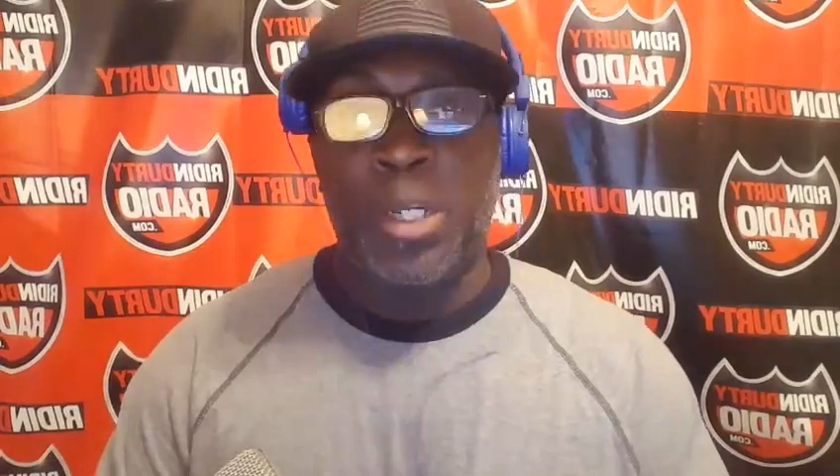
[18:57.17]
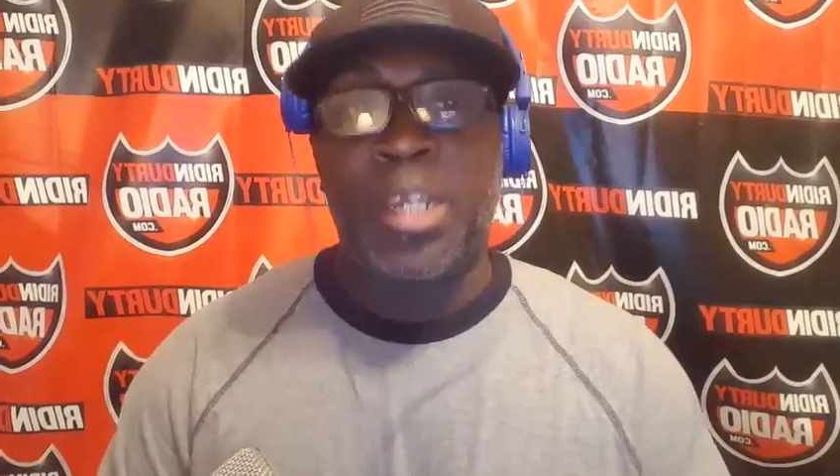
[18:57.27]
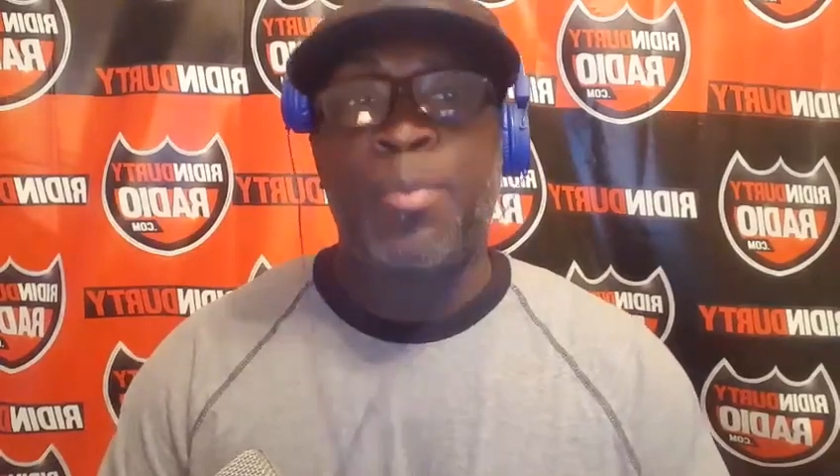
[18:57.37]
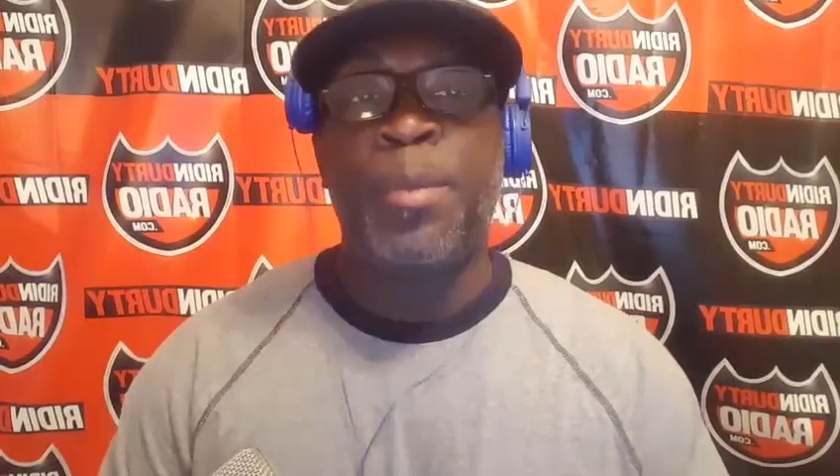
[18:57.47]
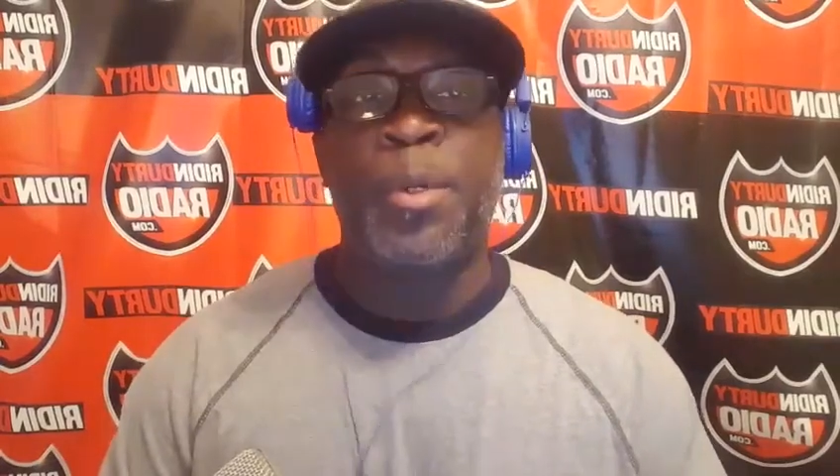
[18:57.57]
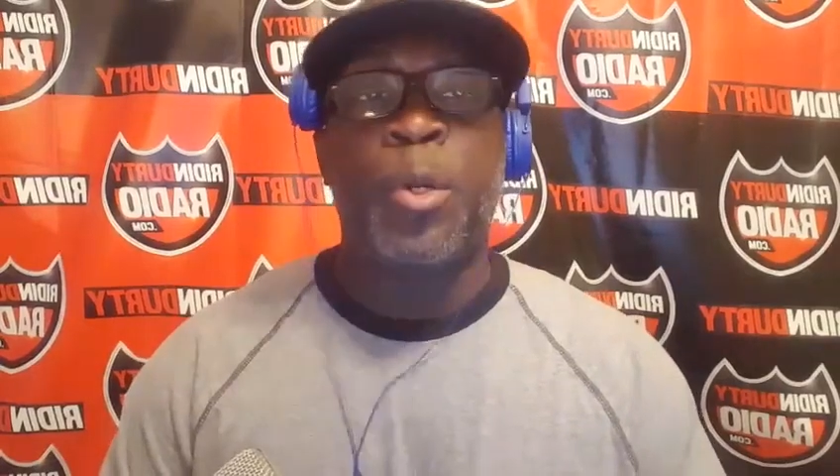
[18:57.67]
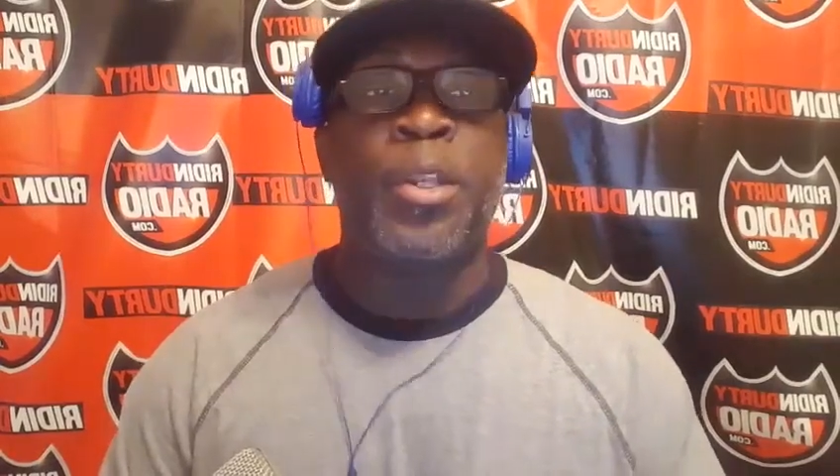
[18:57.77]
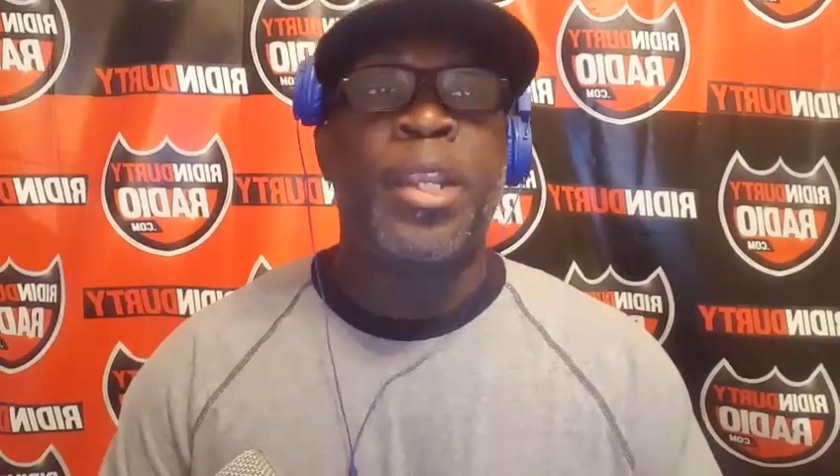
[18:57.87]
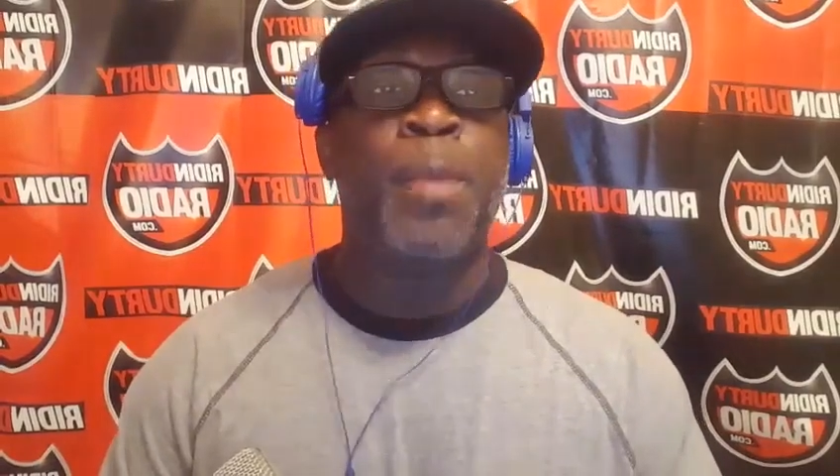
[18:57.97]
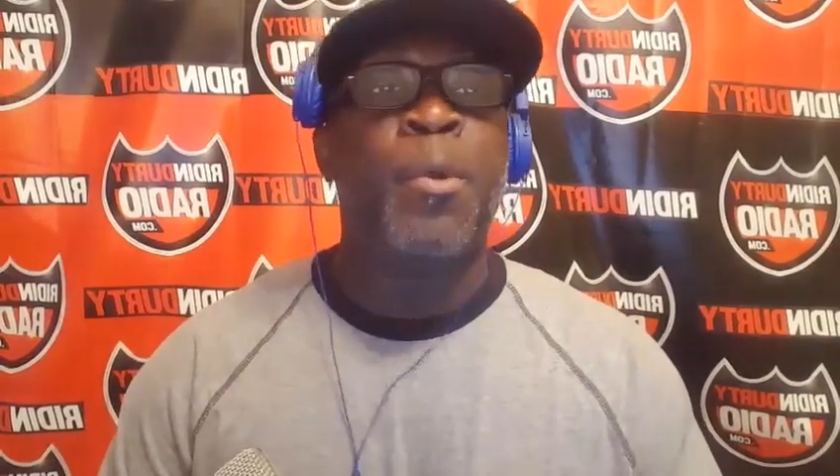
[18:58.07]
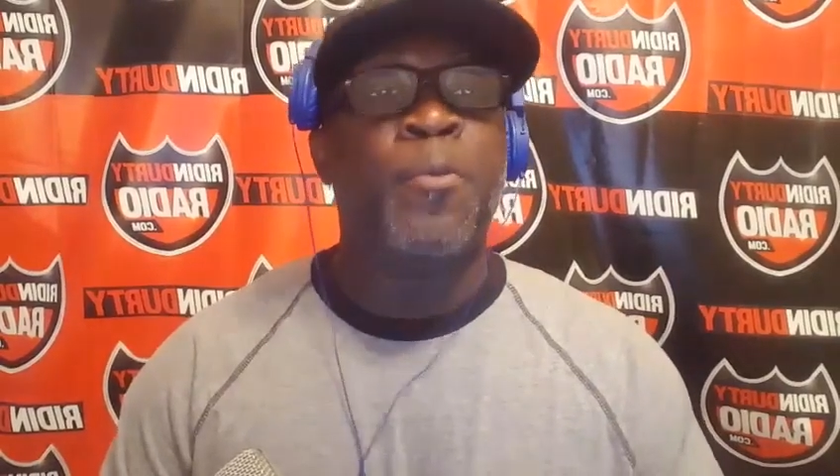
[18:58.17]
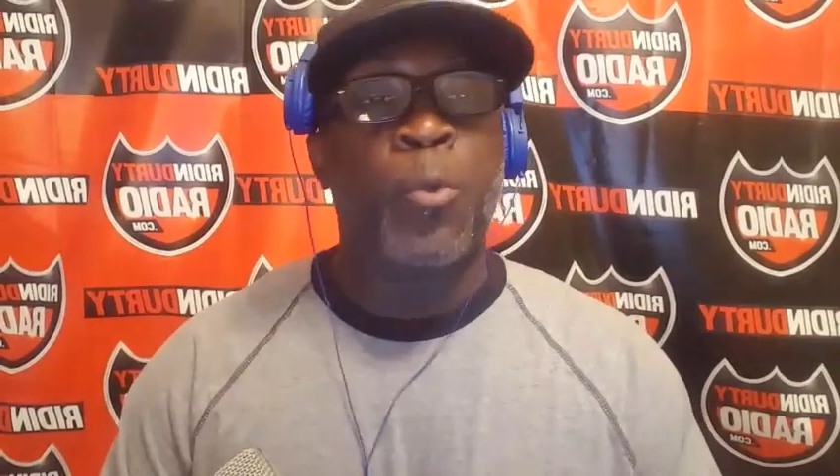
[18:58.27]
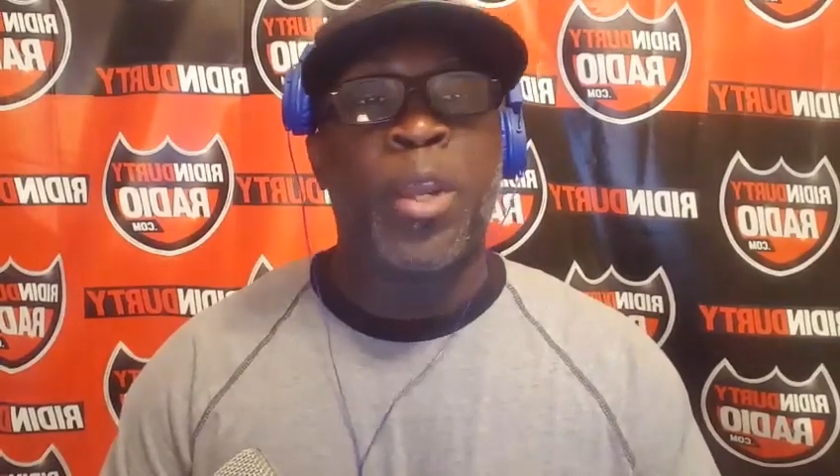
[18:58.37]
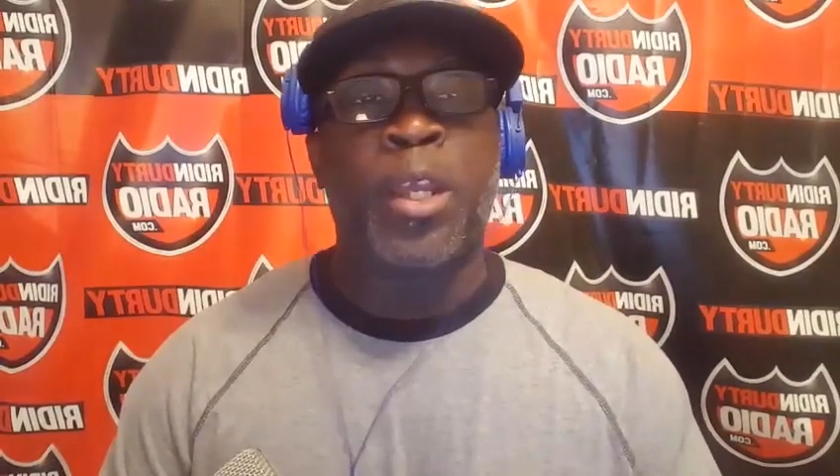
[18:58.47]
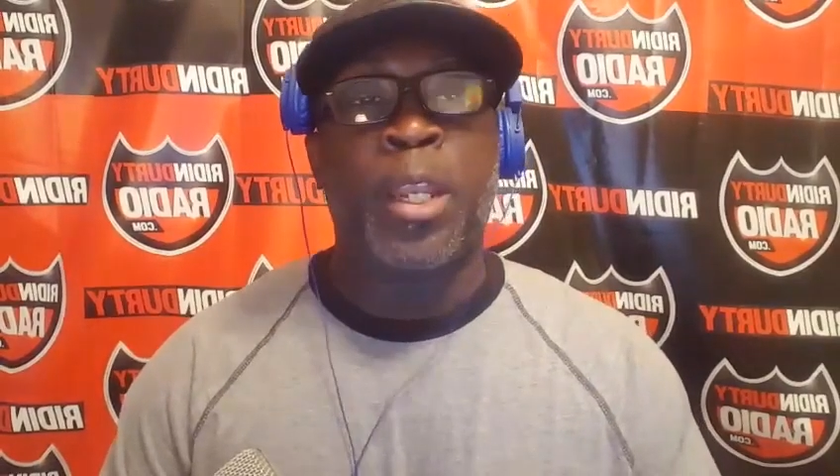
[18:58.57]
Let the people know the name of
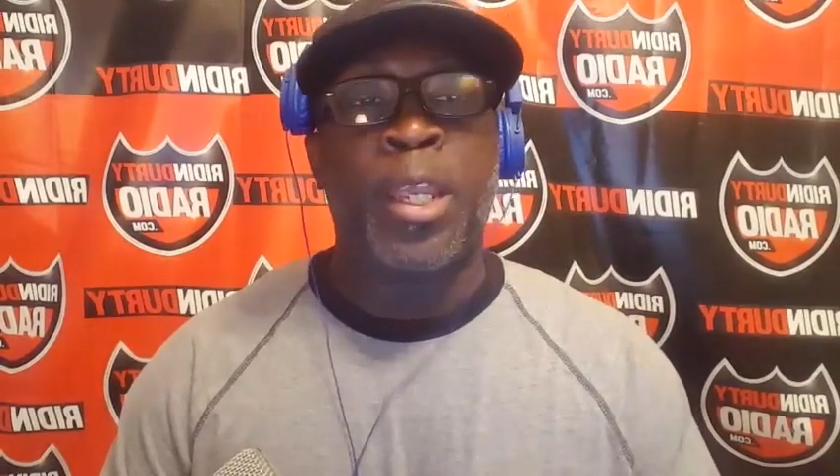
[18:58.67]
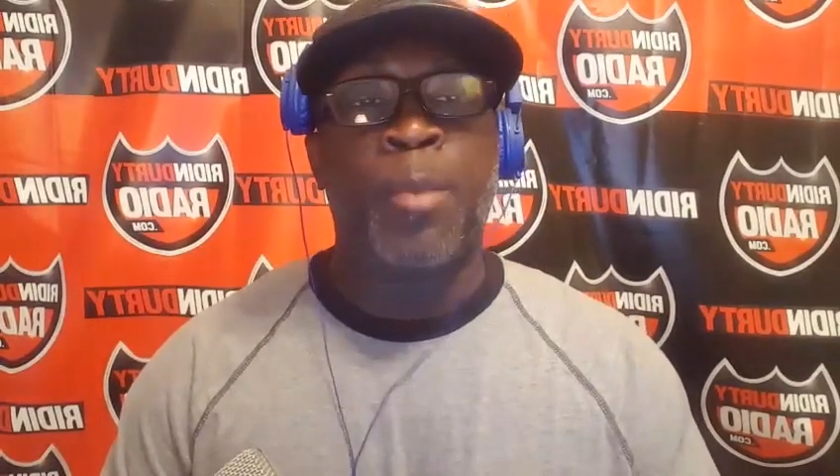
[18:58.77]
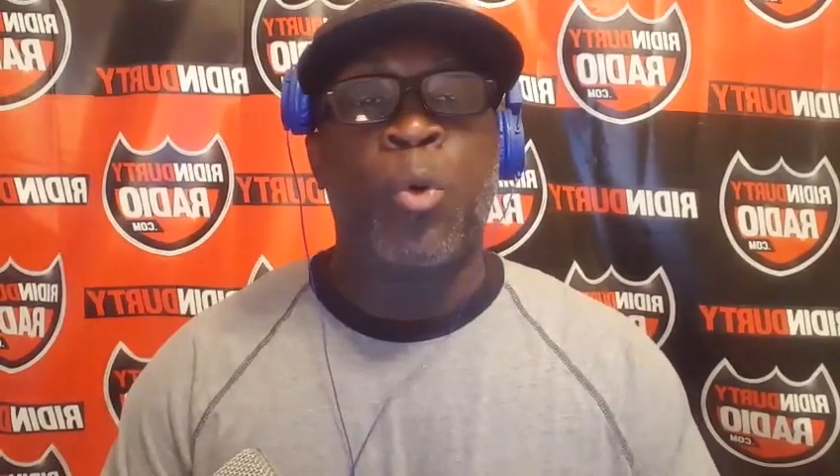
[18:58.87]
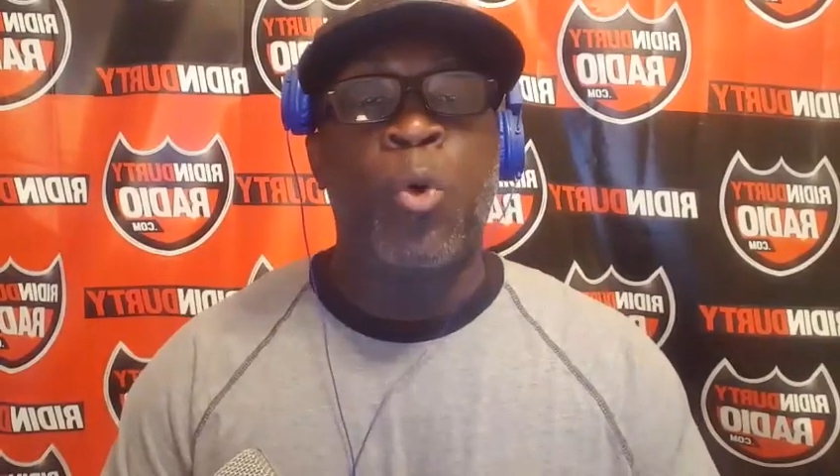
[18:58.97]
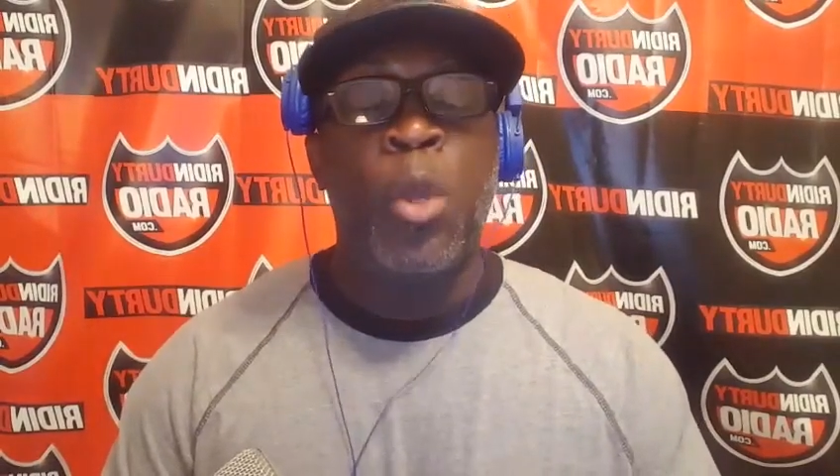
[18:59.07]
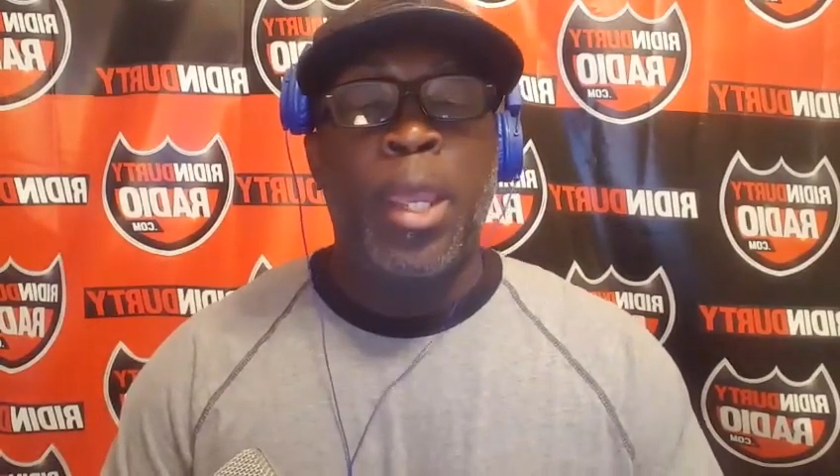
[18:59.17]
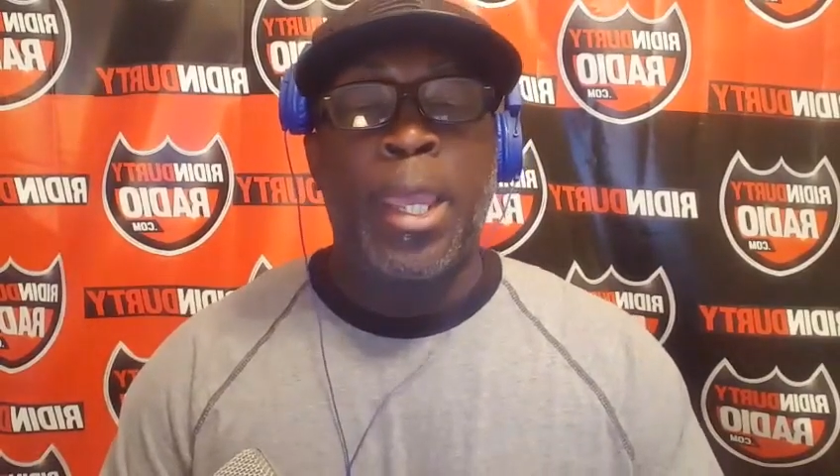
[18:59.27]
your record label